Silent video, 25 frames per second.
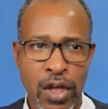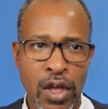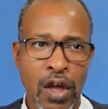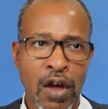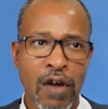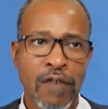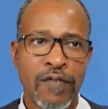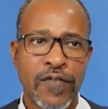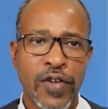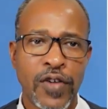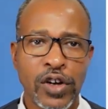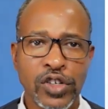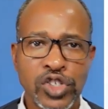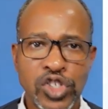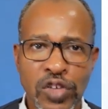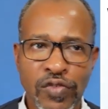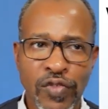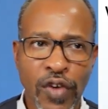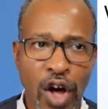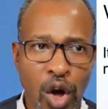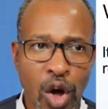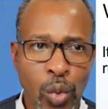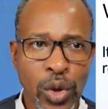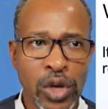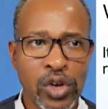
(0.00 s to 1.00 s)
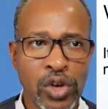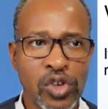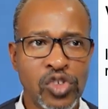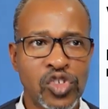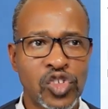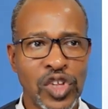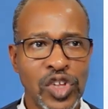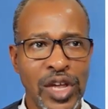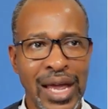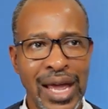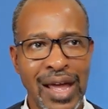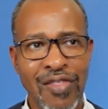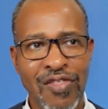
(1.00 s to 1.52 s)
First of all, we
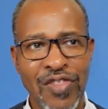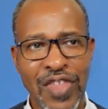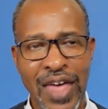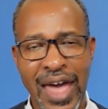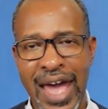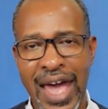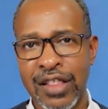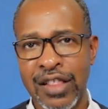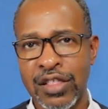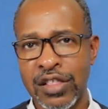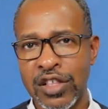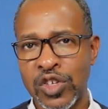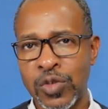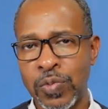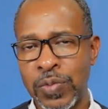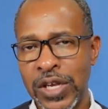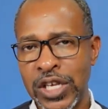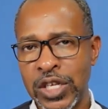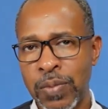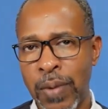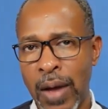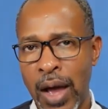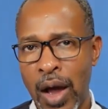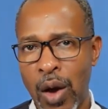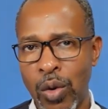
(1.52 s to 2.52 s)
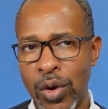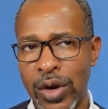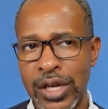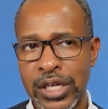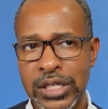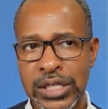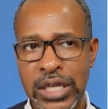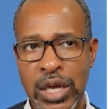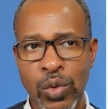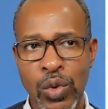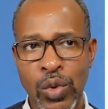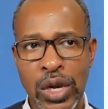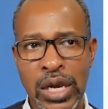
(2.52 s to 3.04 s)
understand that this beast power is a
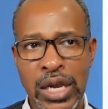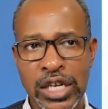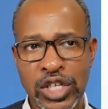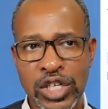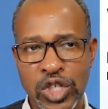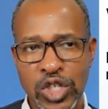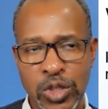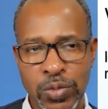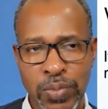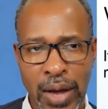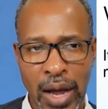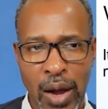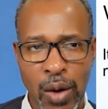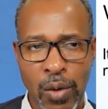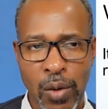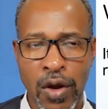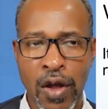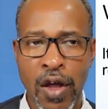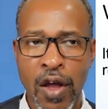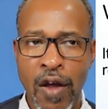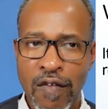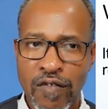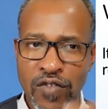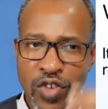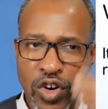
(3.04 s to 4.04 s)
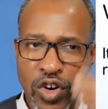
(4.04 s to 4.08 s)
religious power. Verse